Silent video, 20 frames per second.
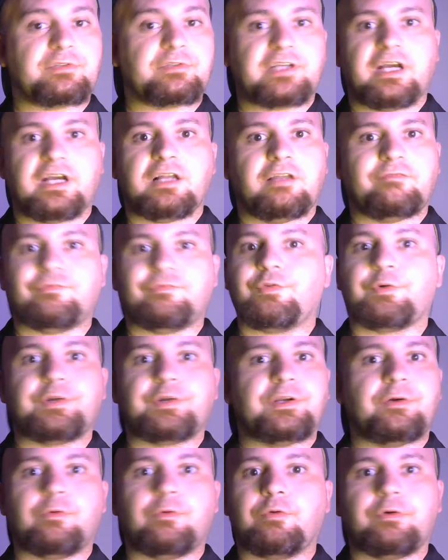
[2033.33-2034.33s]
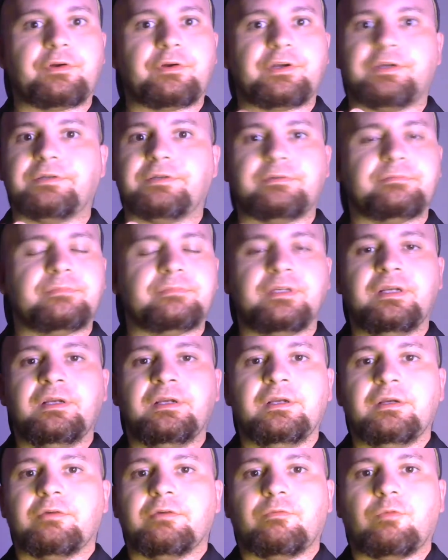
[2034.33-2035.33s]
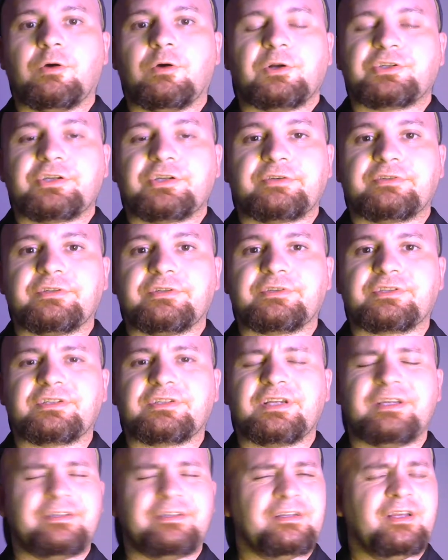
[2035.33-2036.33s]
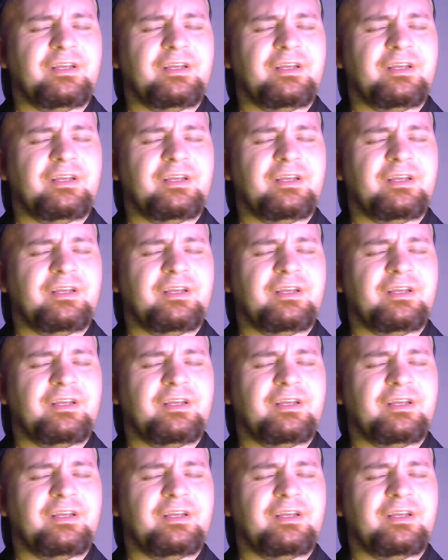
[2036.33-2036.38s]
California, Oregon, Washington State,